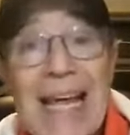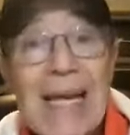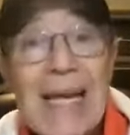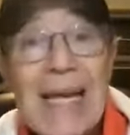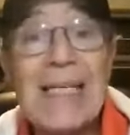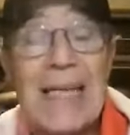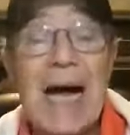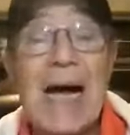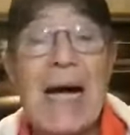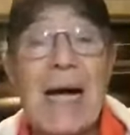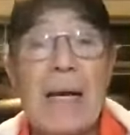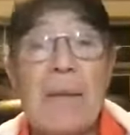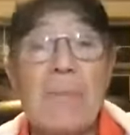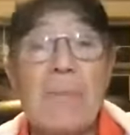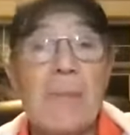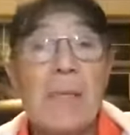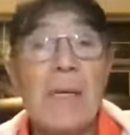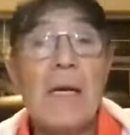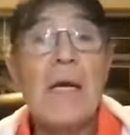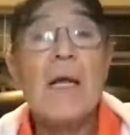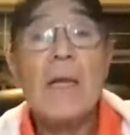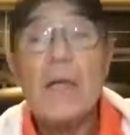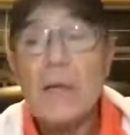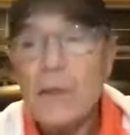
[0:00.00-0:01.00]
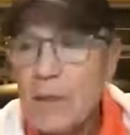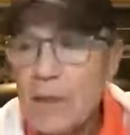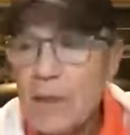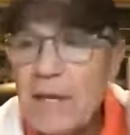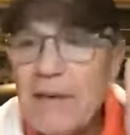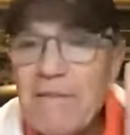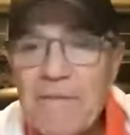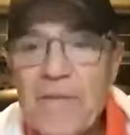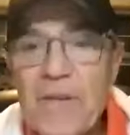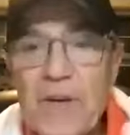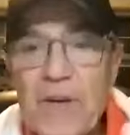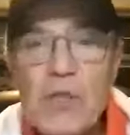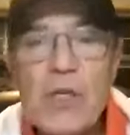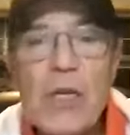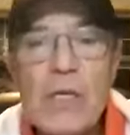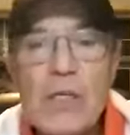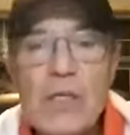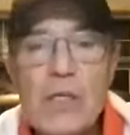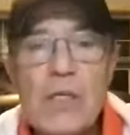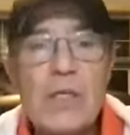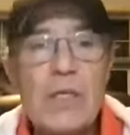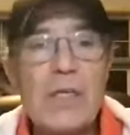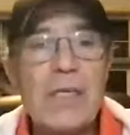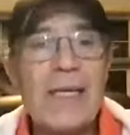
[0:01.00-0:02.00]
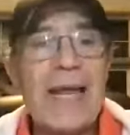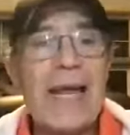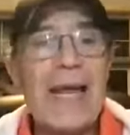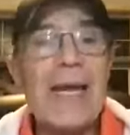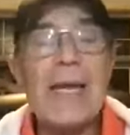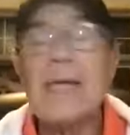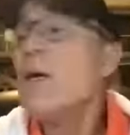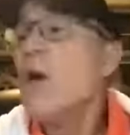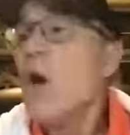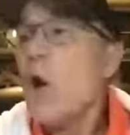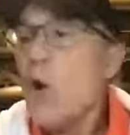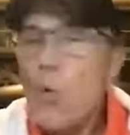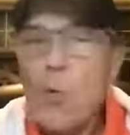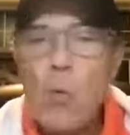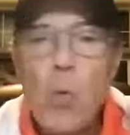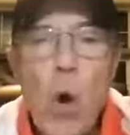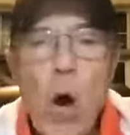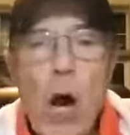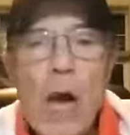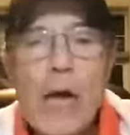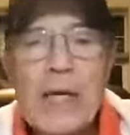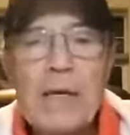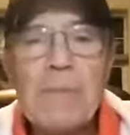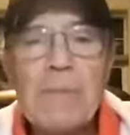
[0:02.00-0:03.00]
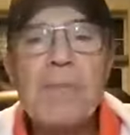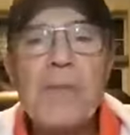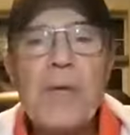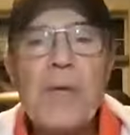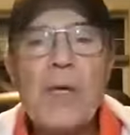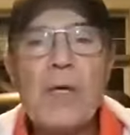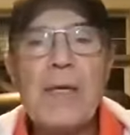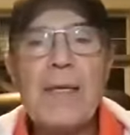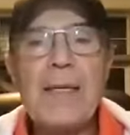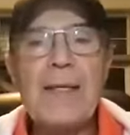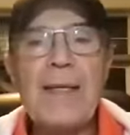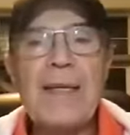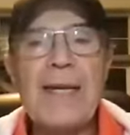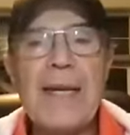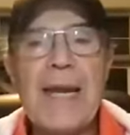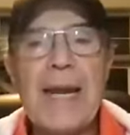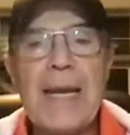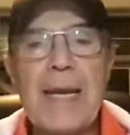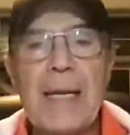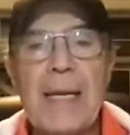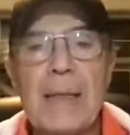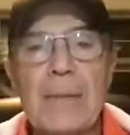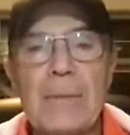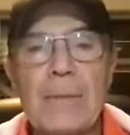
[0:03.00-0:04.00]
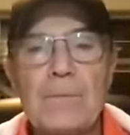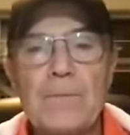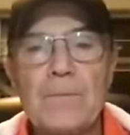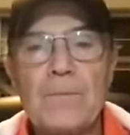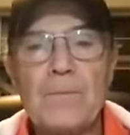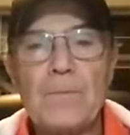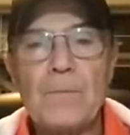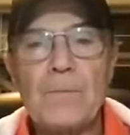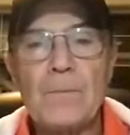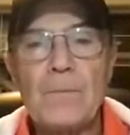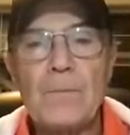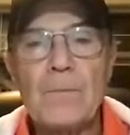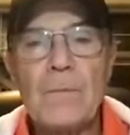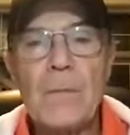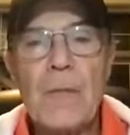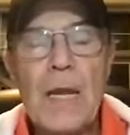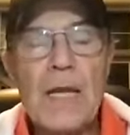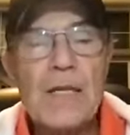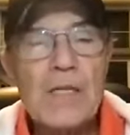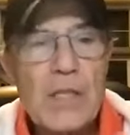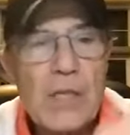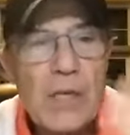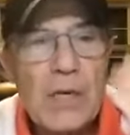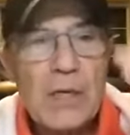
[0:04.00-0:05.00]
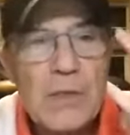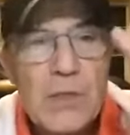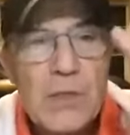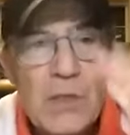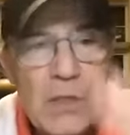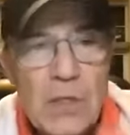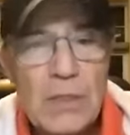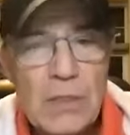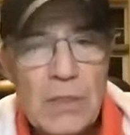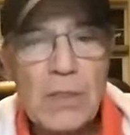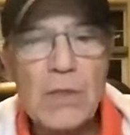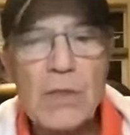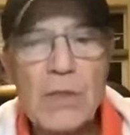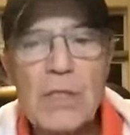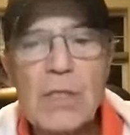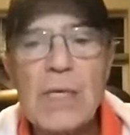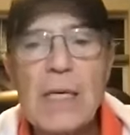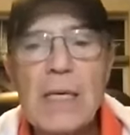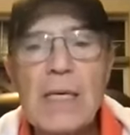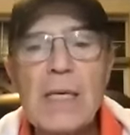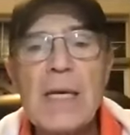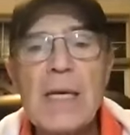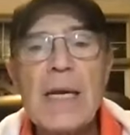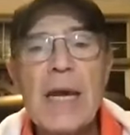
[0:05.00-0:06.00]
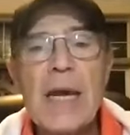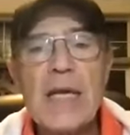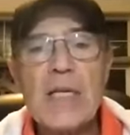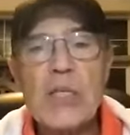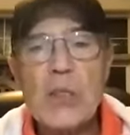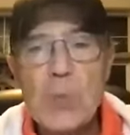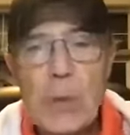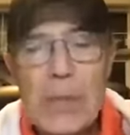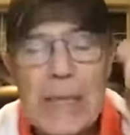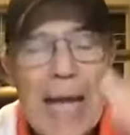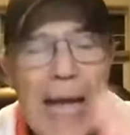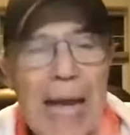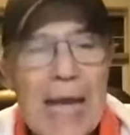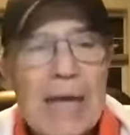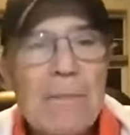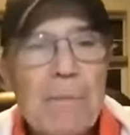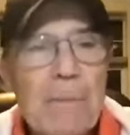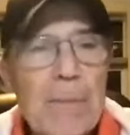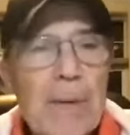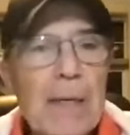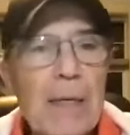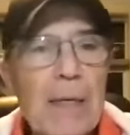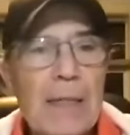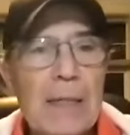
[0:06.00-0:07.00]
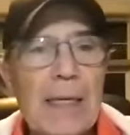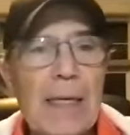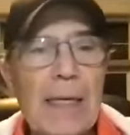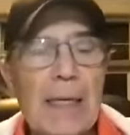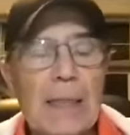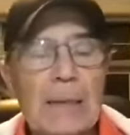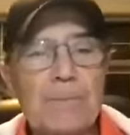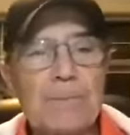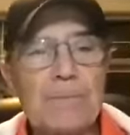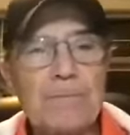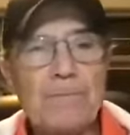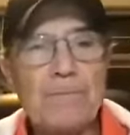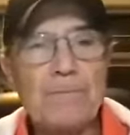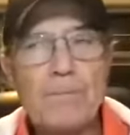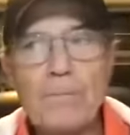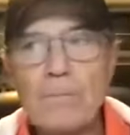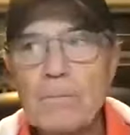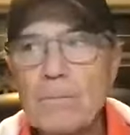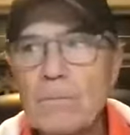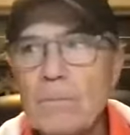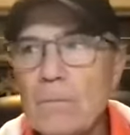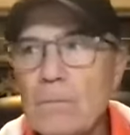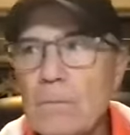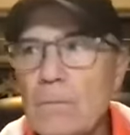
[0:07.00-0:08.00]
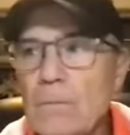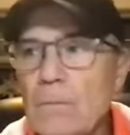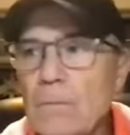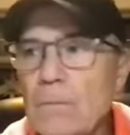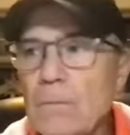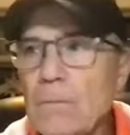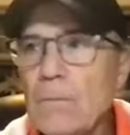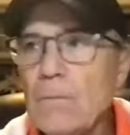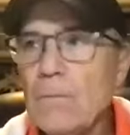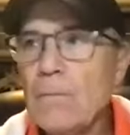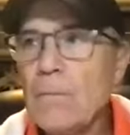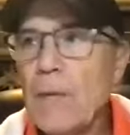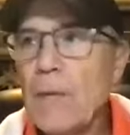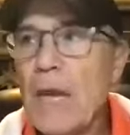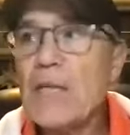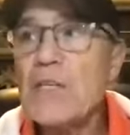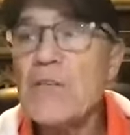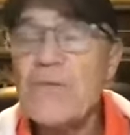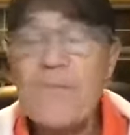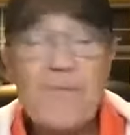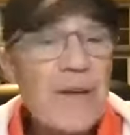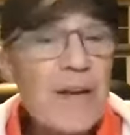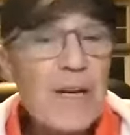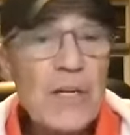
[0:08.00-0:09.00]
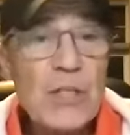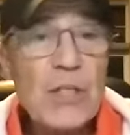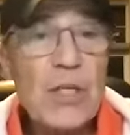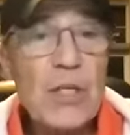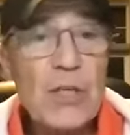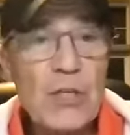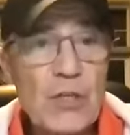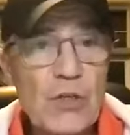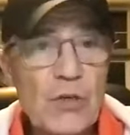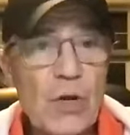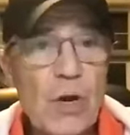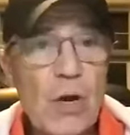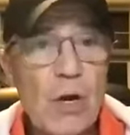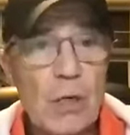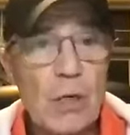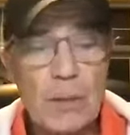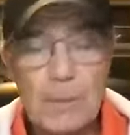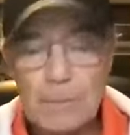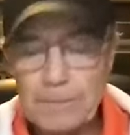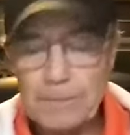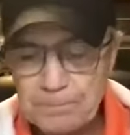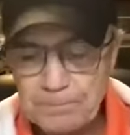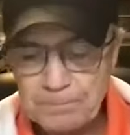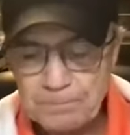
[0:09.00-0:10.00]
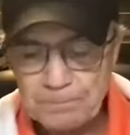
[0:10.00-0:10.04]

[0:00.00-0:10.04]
at a time. Live for Jesus today. Walk in purity today. It's consistency. It's reliability. It's finishing strong.